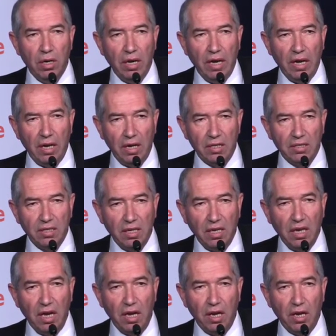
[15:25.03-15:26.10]
Area
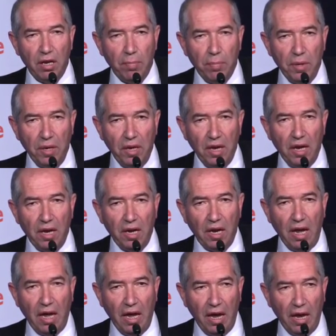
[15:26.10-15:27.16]
C, Area B,
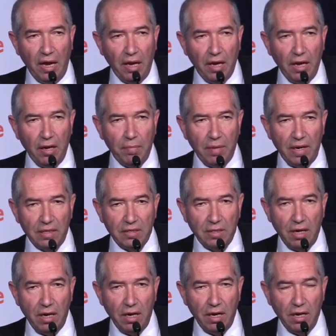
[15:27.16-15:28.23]
Area A in
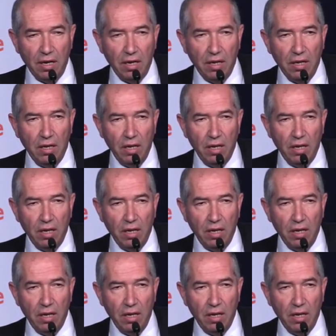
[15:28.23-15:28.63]
Palestine.